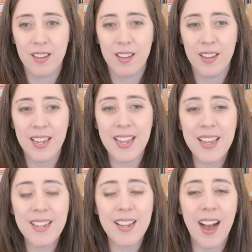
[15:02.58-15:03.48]

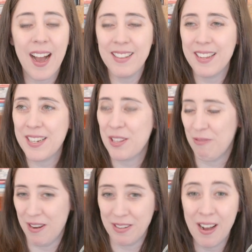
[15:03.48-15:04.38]
It highlighted the
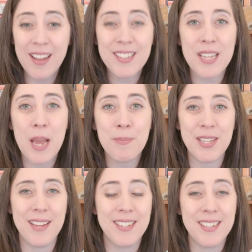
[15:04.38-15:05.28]
wrong concepts.
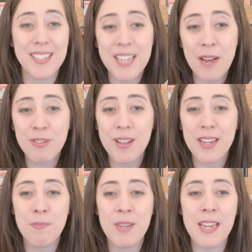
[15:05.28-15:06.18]
It didn't sound like
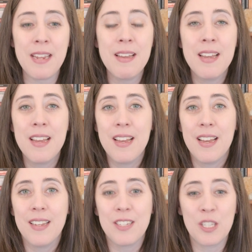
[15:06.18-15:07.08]
me.
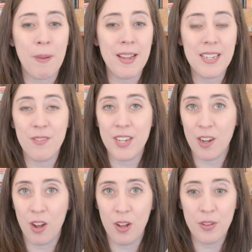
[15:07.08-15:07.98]
Despite giving it
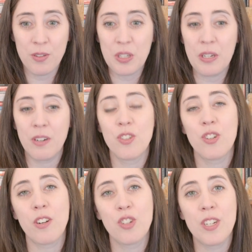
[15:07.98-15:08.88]
all those clear
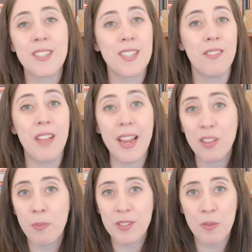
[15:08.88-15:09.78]
instructions, the length
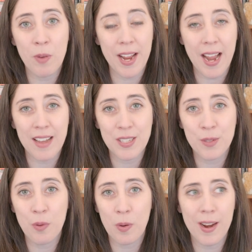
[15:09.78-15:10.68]
wasn't what I asked
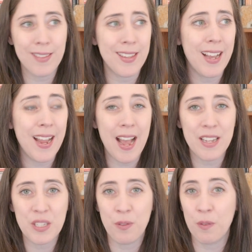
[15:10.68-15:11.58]
for. I think I
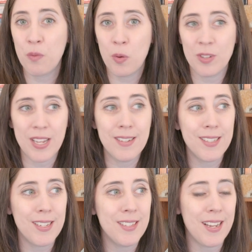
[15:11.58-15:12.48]
asked for 4
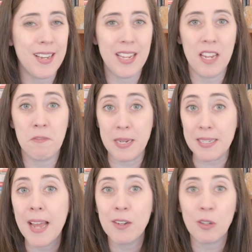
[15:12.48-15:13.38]
sentences and it gave me
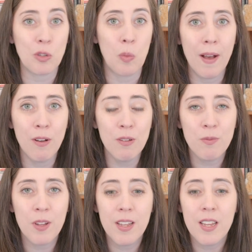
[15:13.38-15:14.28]
10 or 12.
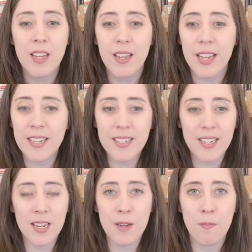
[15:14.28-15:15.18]
It
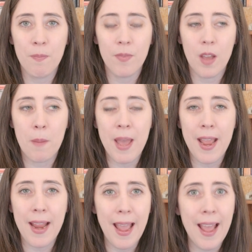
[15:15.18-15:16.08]
didn't
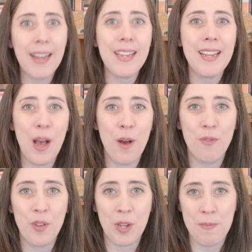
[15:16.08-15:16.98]
obey any of
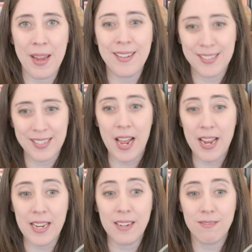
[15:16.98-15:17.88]
the commands that
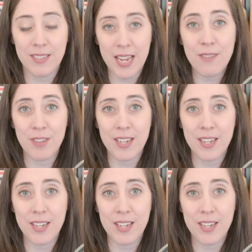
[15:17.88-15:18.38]
I gave it.